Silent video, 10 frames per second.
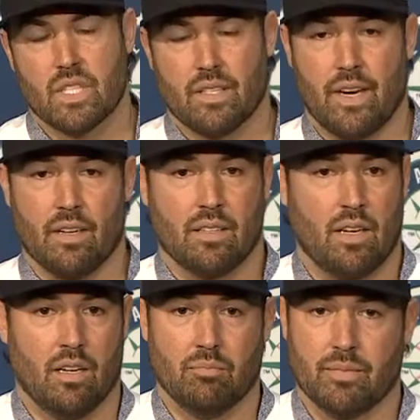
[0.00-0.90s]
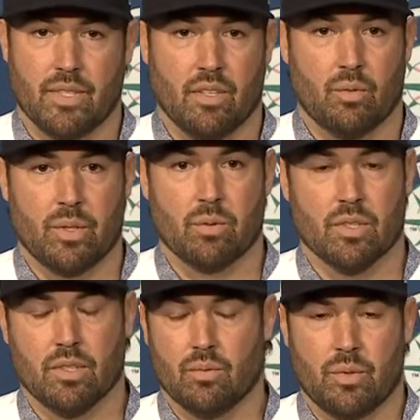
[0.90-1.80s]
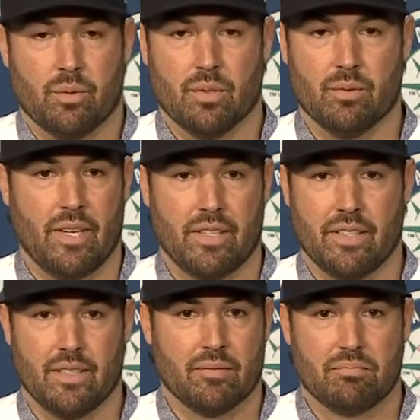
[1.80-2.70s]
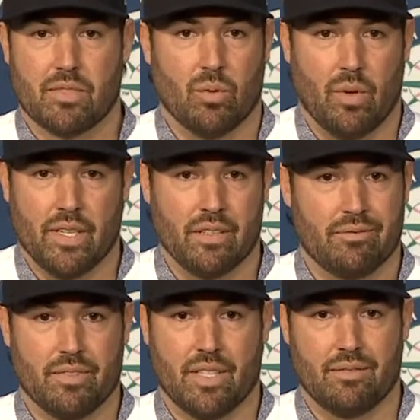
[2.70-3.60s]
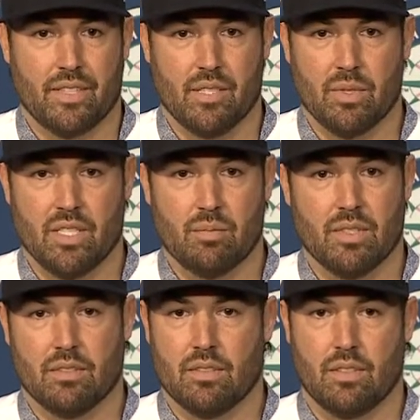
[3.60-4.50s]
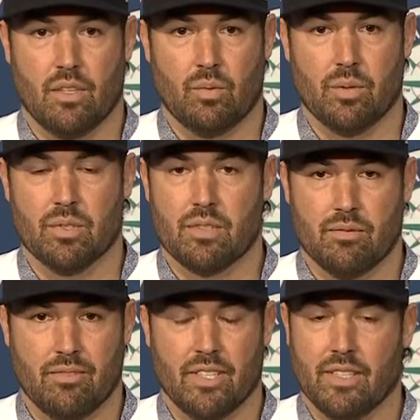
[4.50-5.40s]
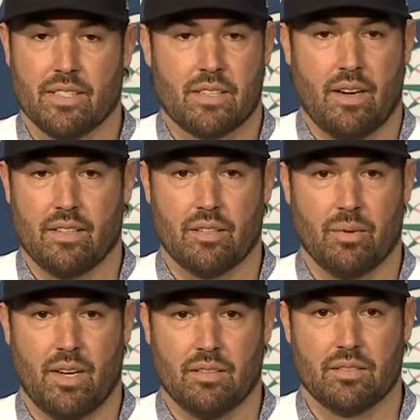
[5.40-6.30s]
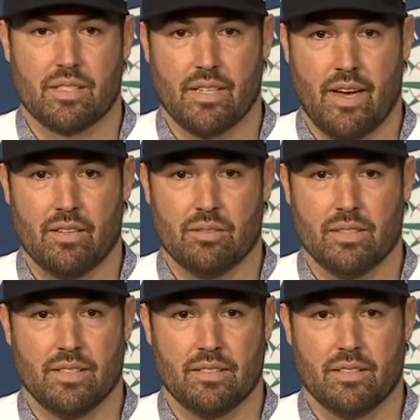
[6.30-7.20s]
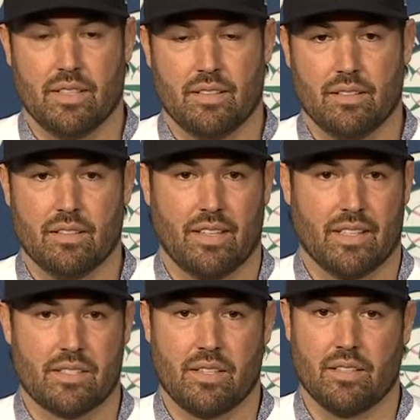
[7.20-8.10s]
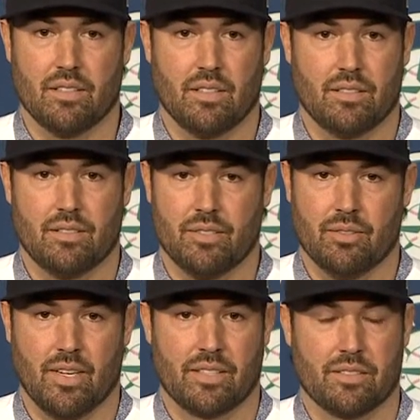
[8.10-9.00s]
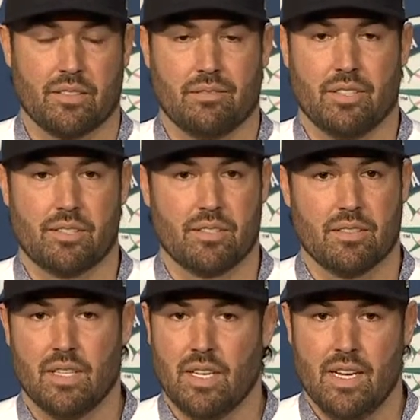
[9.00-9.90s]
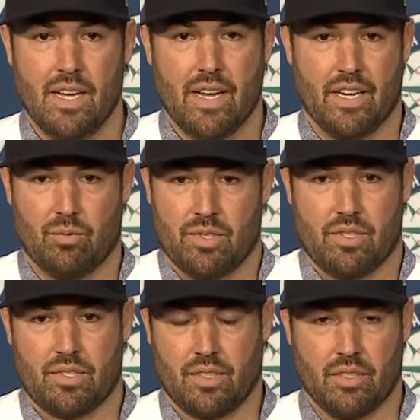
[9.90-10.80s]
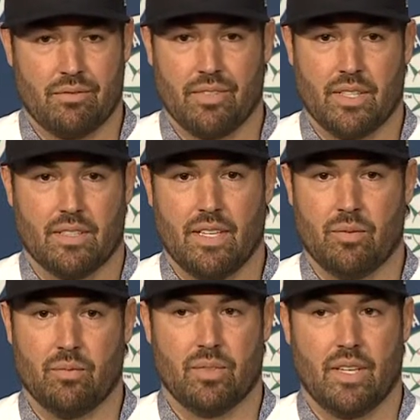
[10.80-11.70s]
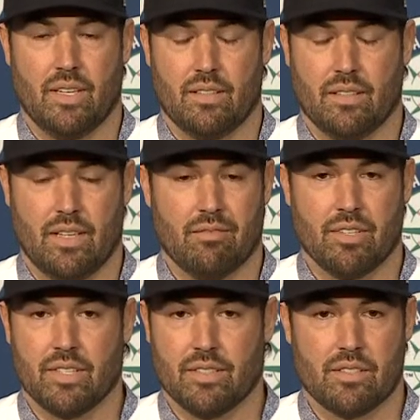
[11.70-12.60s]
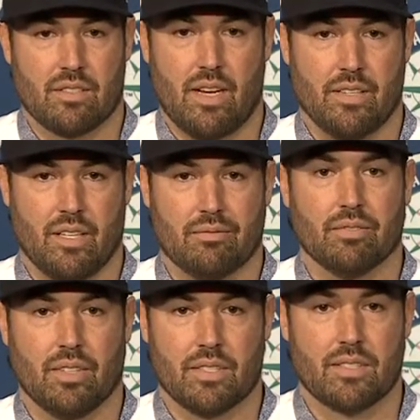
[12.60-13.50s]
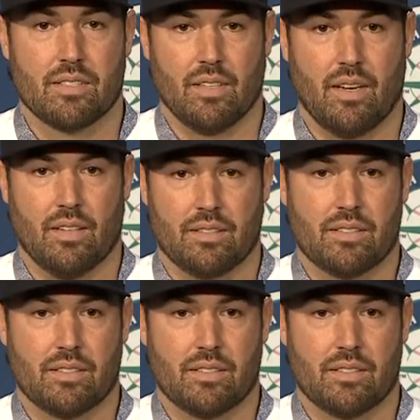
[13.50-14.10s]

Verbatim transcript: Yeah, um, you know, we were we were ready to wait if if need be, but you know, we were very excited about Seattle and and like I said, the the direction, the vision, and it was just a good fit, and and everything just lined up for us uh,